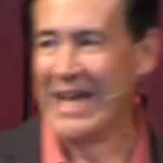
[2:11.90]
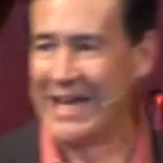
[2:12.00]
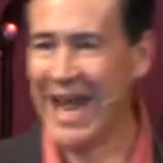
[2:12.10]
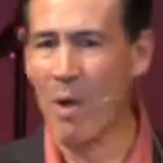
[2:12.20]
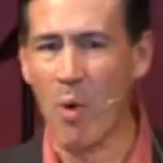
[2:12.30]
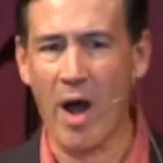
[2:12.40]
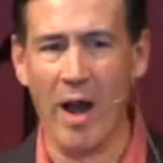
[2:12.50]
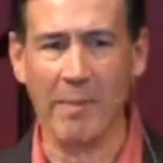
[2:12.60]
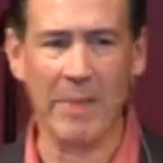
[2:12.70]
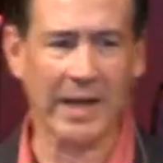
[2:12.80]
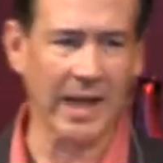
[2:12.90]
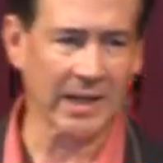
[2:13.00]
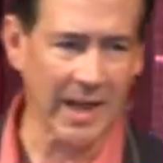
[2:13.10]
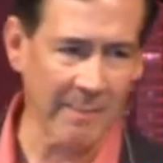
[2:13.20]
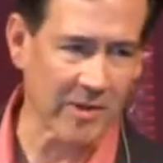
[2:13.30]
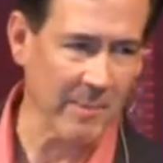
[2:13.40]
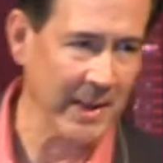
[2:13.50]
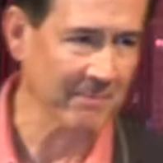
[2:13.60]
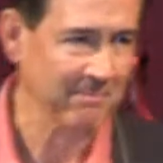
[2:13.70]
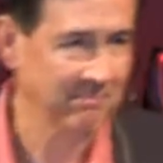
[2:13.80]
Day one, my kid comes to
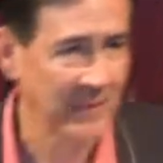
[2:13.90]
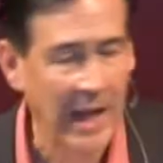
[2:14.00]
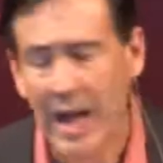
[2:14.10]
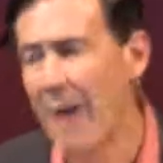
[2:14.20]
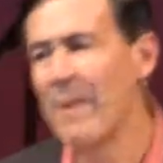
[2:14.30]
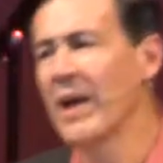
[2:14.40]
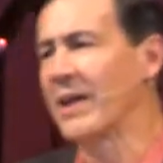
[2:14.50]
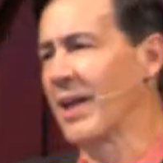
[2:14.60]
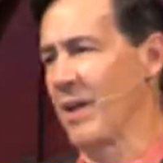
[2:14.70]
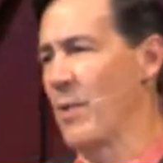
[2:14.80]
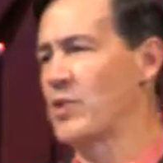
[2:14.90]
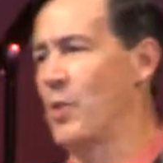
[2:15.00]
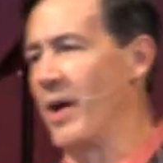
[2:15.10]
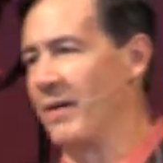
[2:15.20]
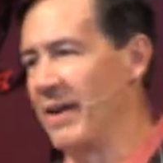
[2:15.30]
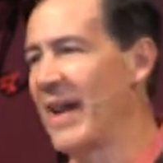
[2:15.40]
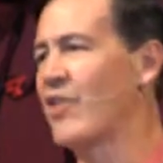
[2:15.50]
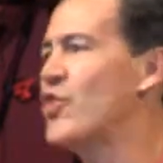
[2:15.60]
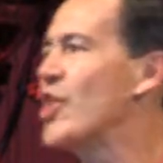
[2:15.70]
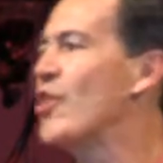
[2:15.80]
me. I'm not going to tell you which one.
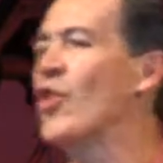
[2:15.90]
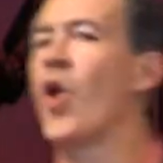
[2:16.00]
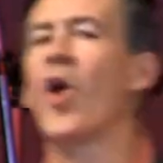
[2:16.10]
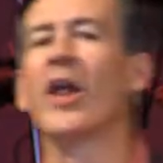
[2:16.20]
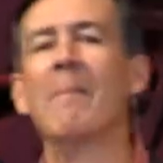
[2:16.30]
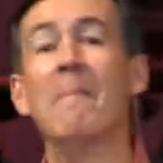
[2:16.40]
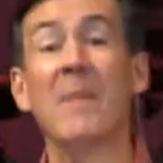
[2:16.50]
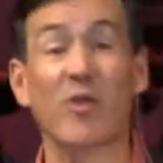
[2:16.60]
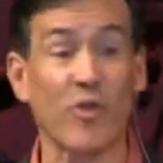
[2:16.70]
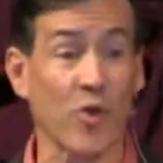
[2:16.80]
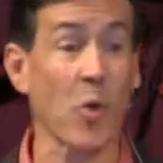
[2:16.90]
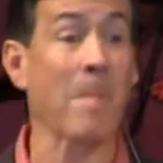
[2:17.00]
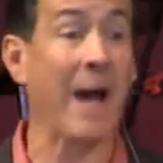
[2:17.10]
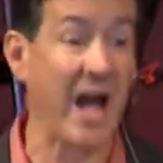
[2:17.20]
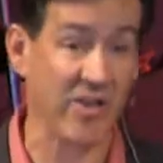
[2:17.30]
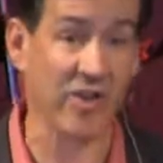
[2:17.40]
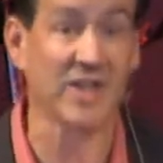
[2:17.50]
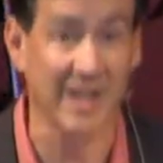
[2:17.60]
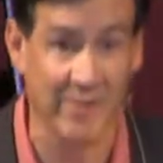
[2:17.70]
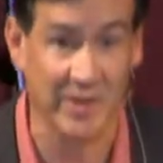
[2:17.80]
Let's just call him Mr.
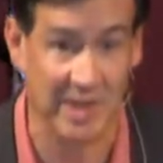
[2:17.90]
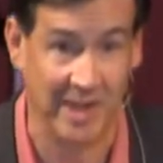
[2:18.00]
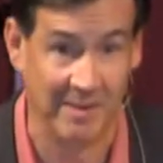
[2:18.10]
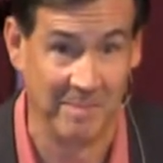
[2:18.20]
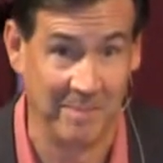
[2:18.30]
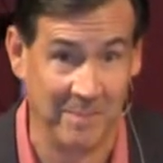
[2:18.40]
Positivity.